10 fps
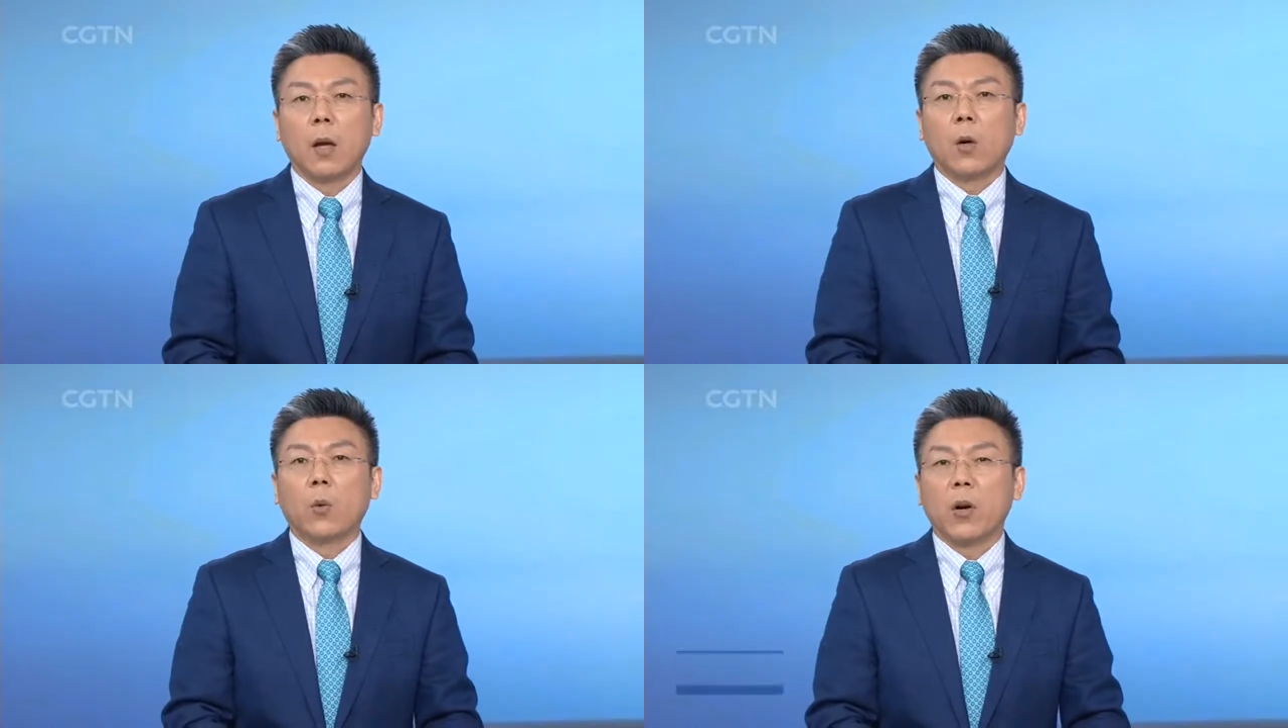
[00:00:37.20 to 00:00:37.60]

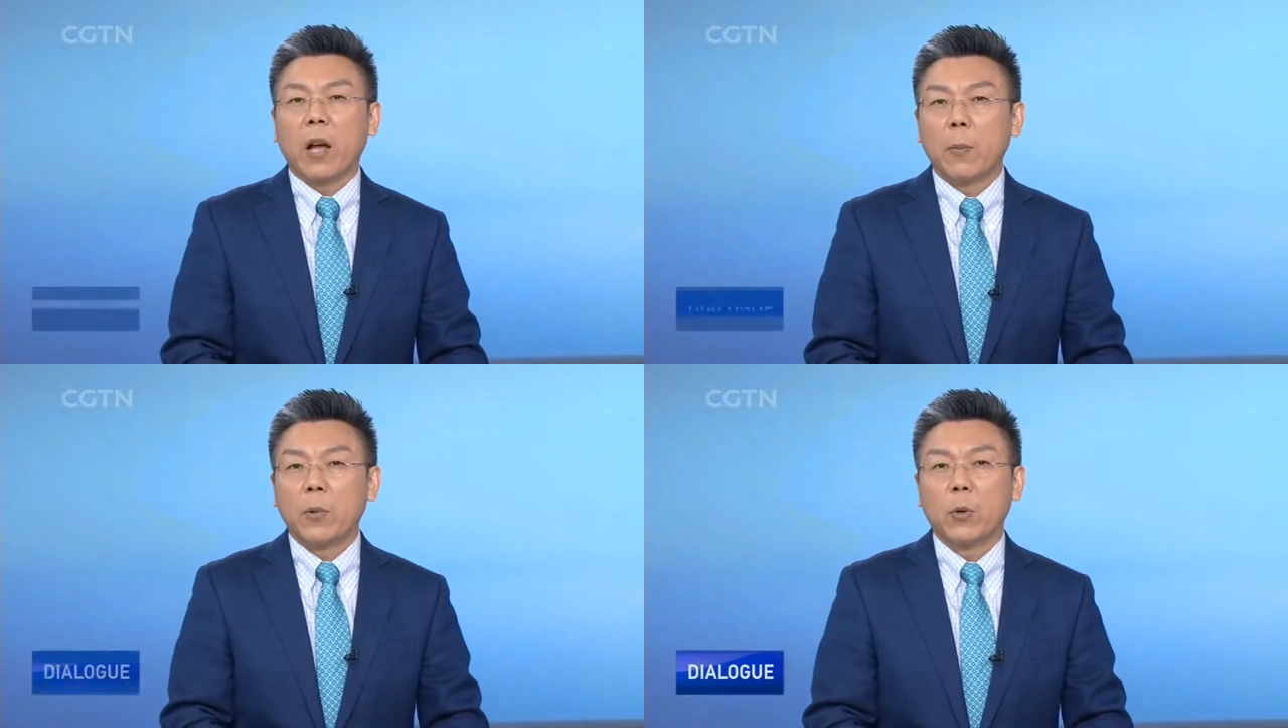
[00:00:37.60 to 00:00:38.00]

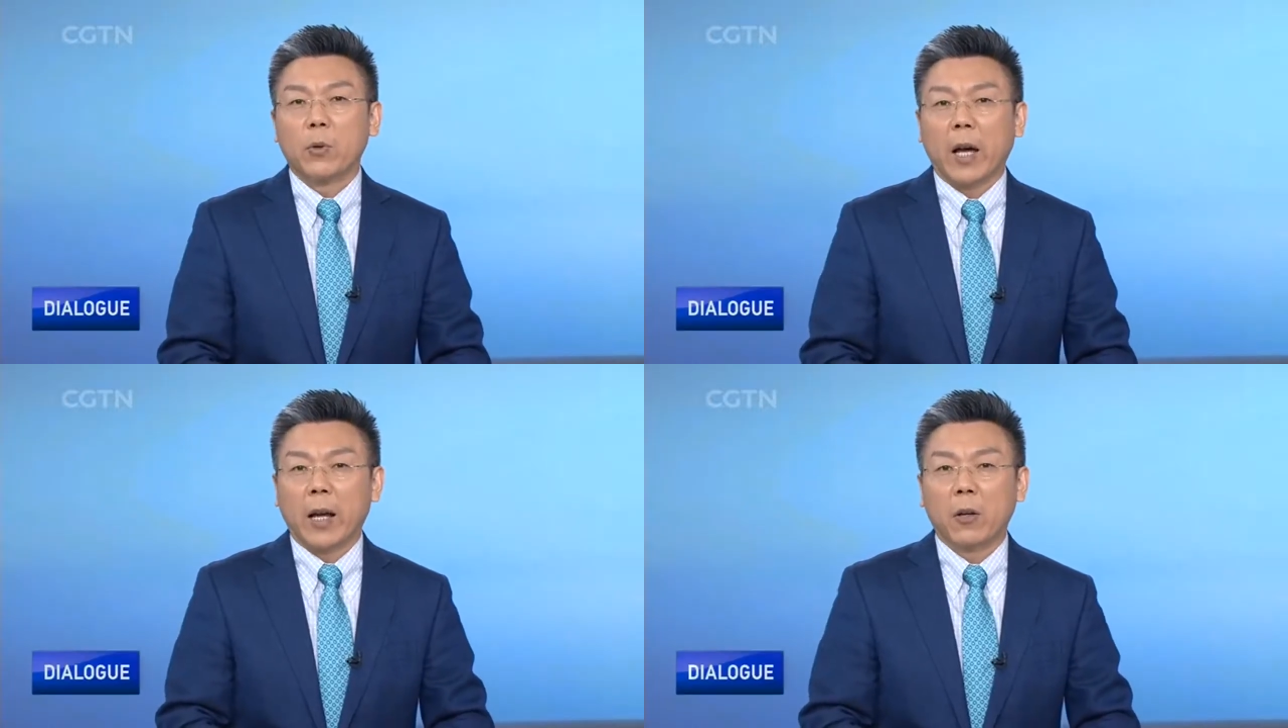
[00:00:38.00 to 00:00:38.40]
Welcome to
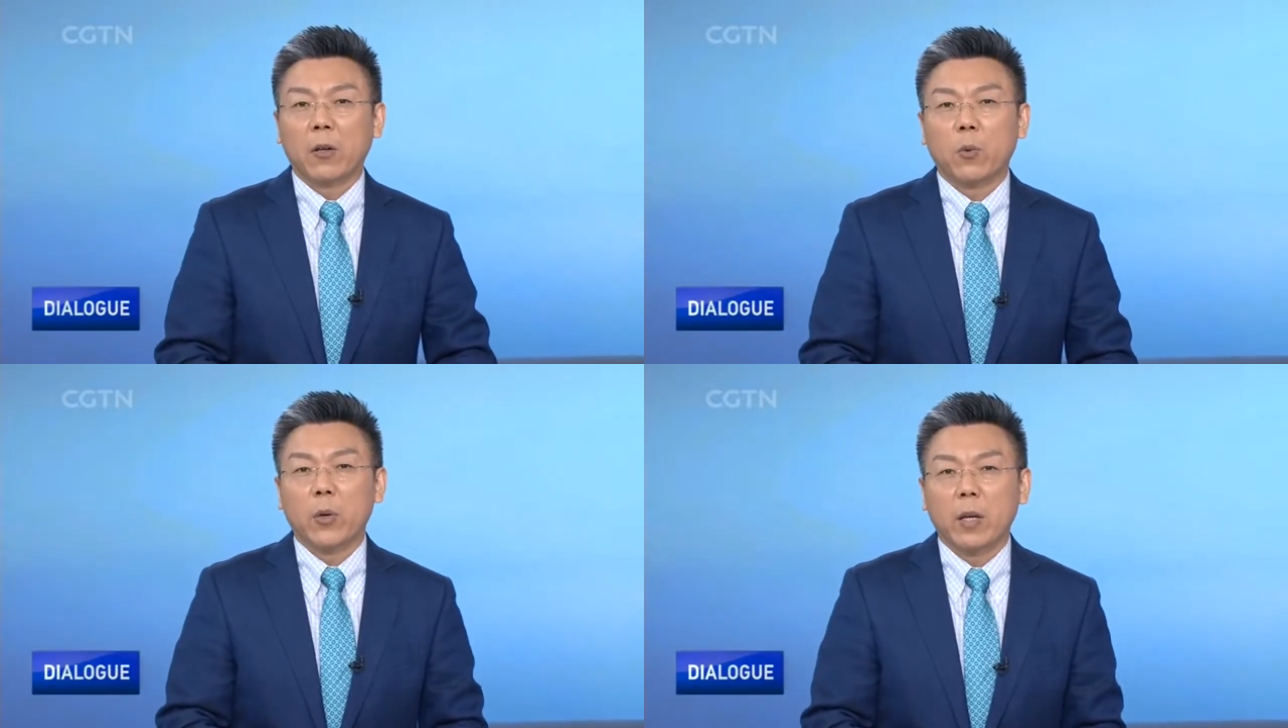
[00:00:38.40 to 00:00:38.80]

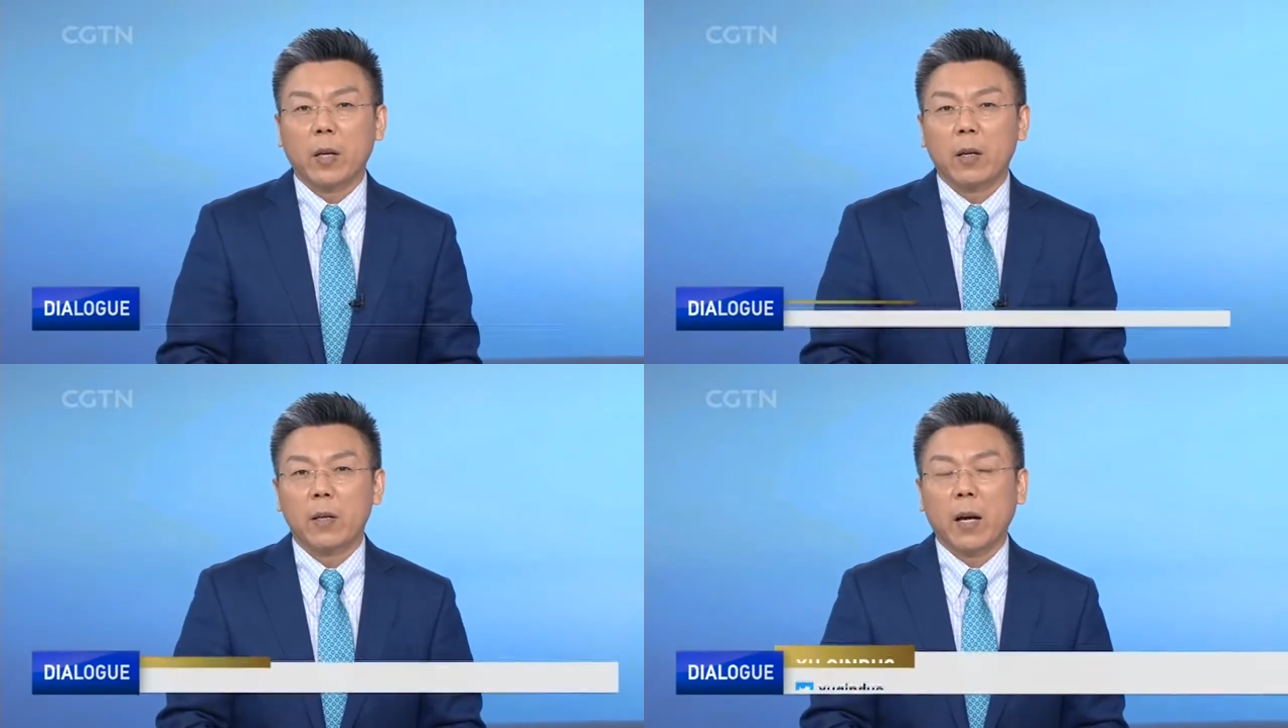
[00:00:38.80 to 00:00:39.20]
Dialogue
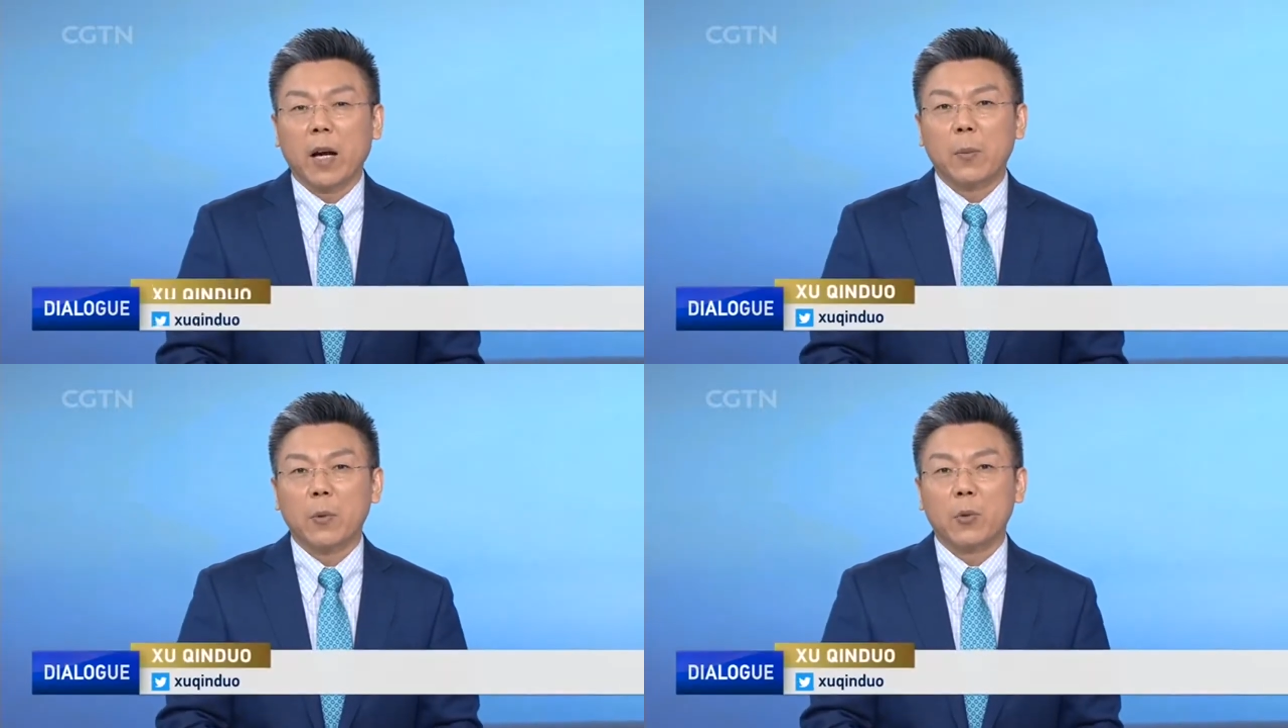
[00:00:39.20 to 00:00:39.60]
Weekend.
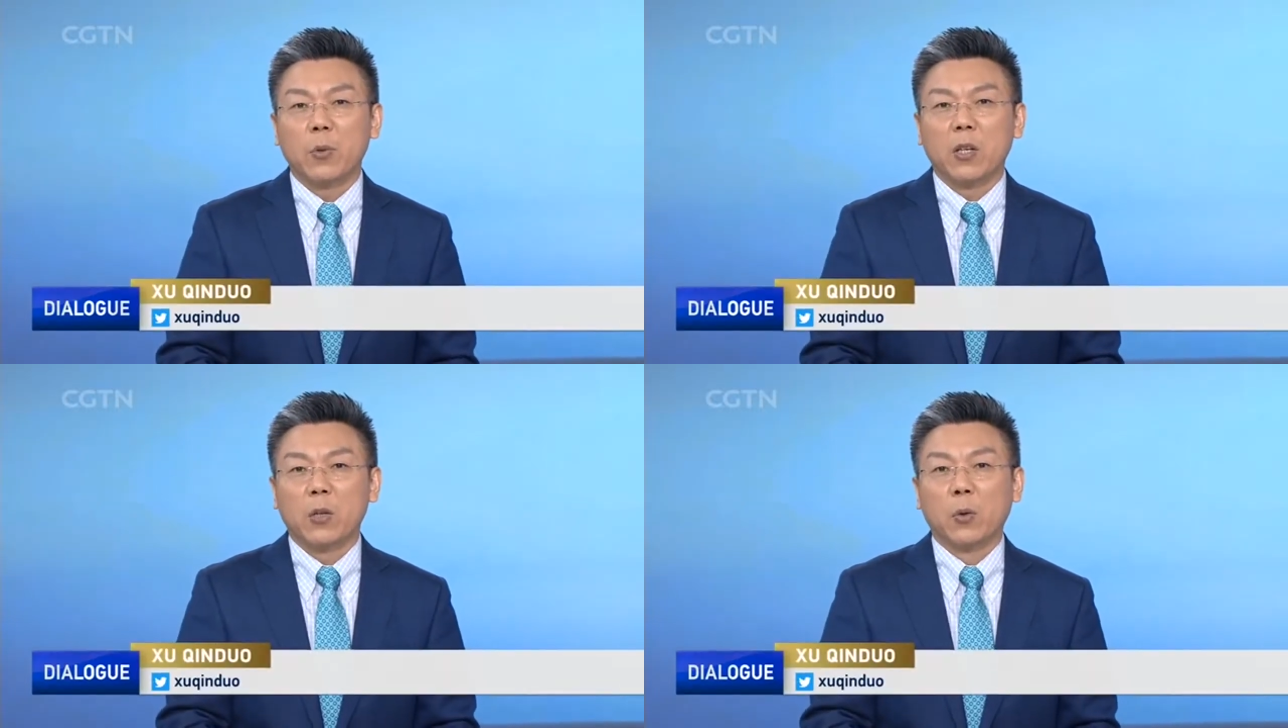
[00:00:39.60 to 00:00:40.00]
I'm Xu
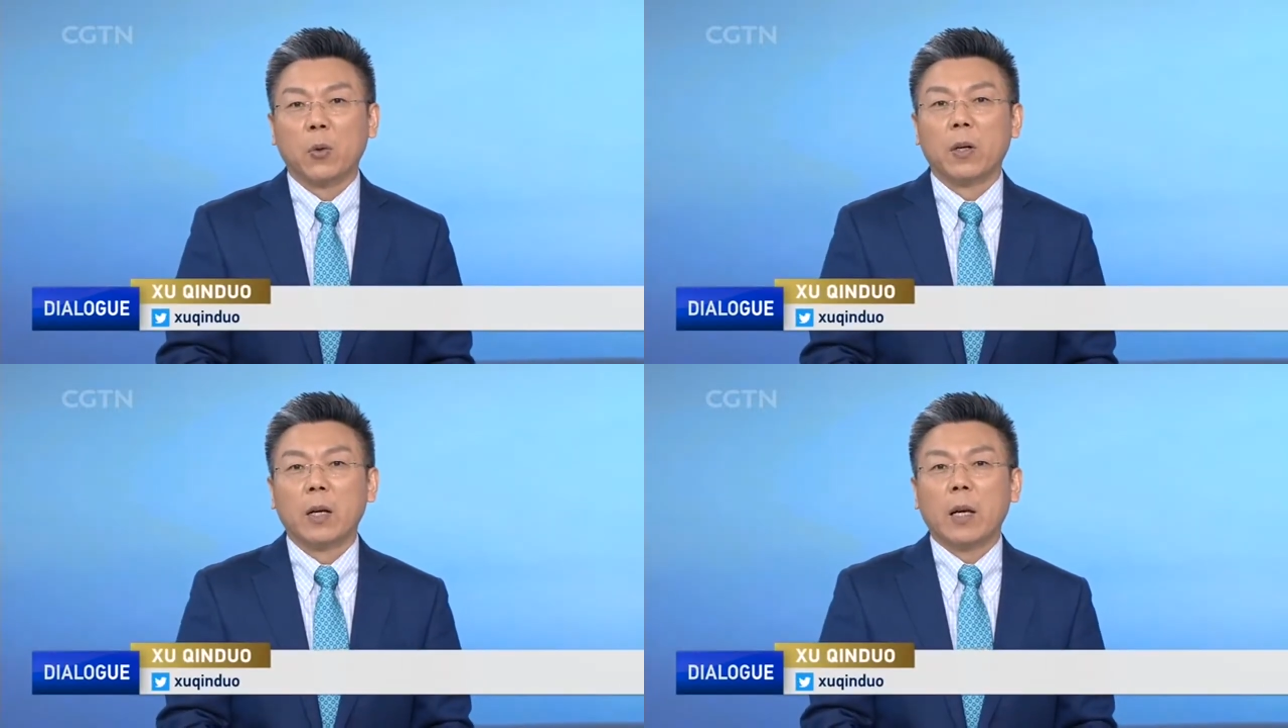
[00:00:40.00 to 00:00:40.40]

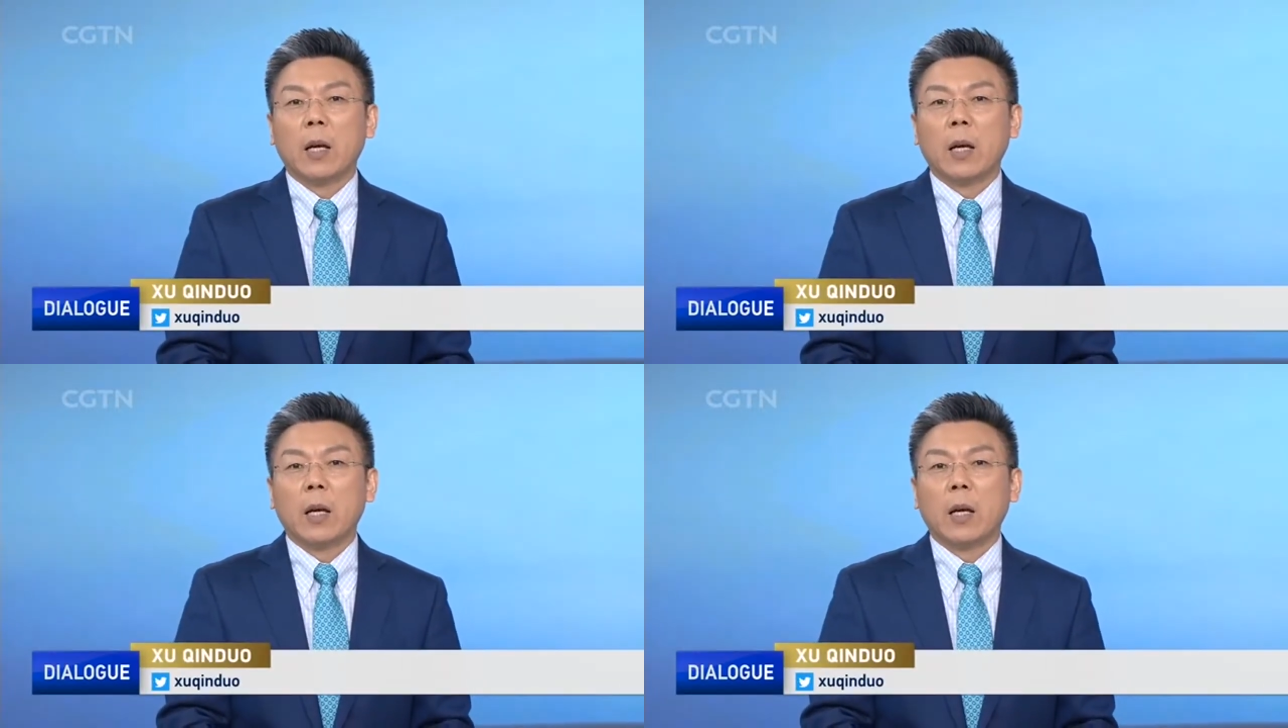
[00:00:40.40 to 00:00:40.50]
Qianduo.